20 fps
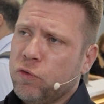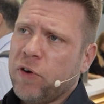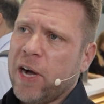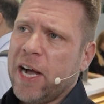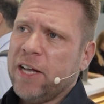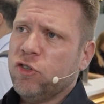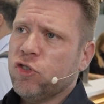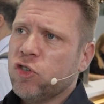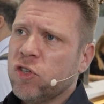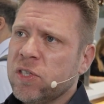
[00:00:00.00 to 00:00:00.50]

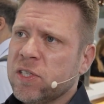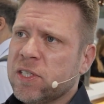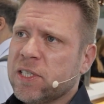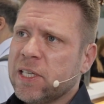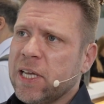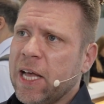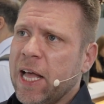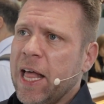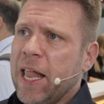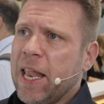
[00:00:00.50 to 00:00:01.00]

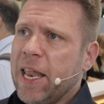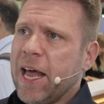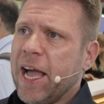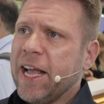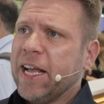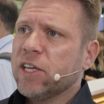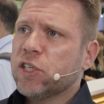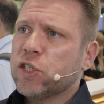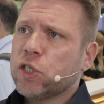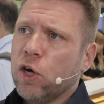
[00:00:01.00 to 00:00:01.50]
functions
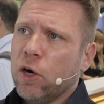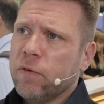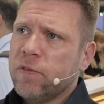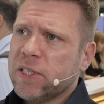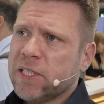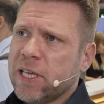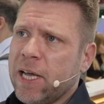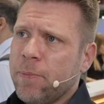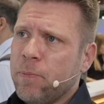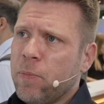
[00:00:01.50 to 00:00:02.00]
like a
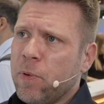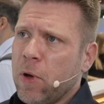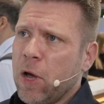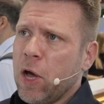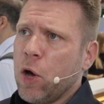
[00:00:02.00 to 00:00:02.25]
service app